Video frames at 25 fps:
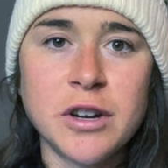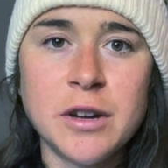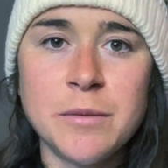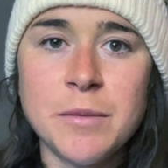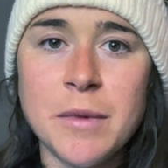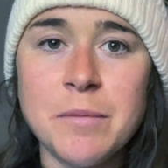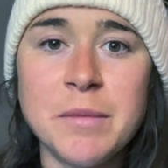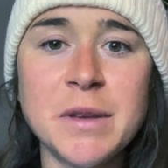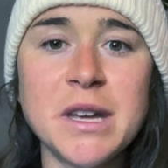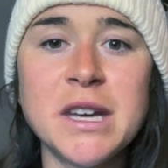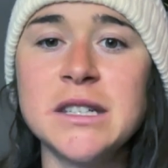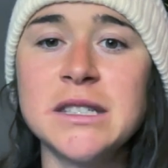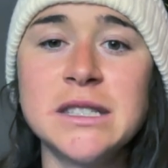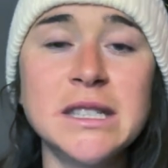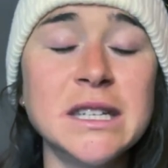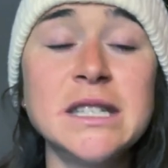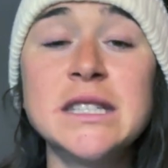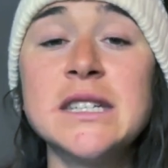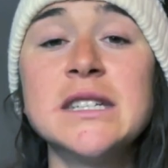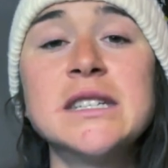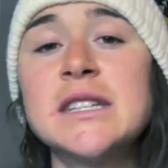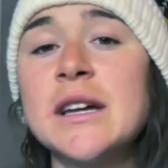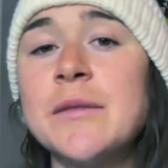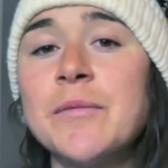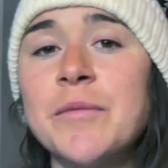treatment because
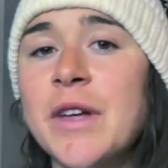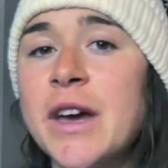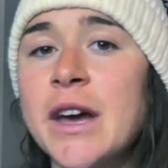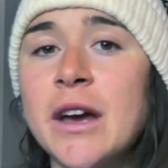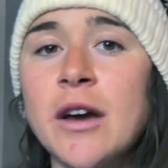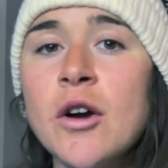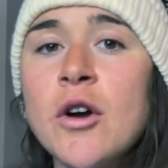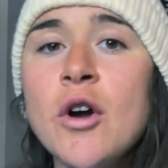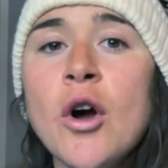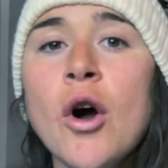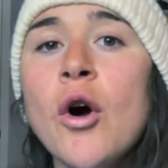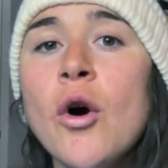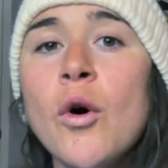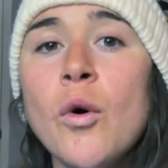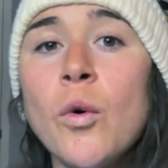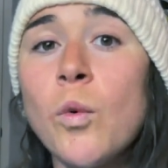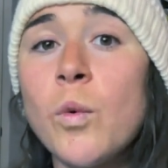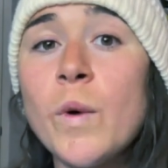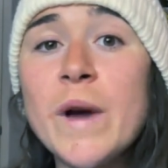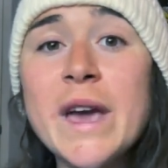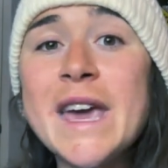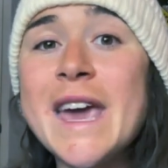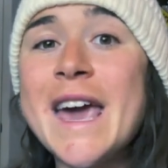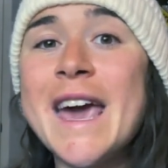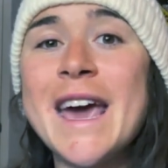this is something
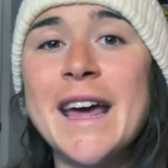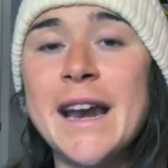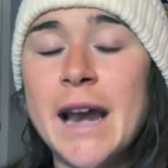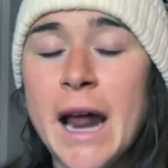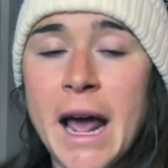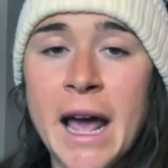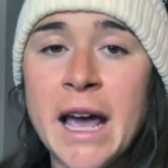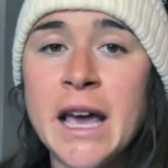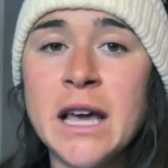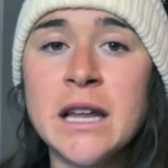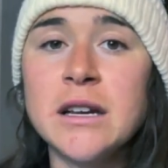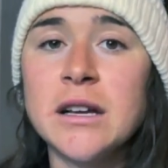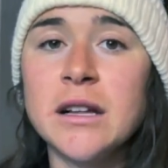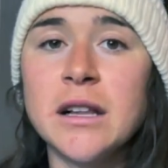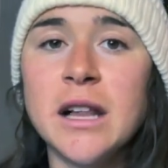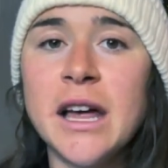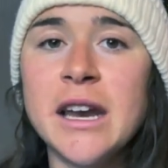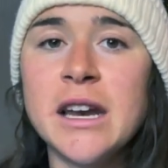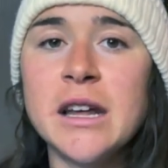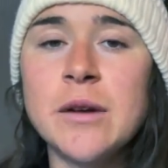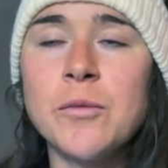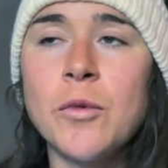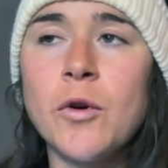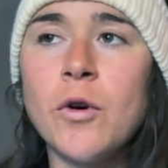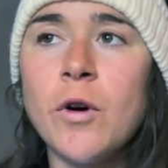we can't handle
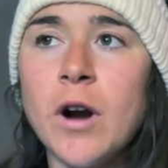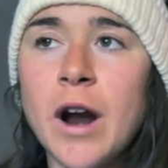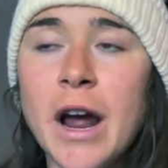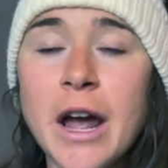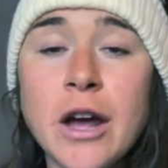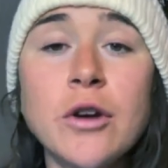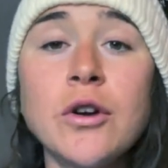anymore.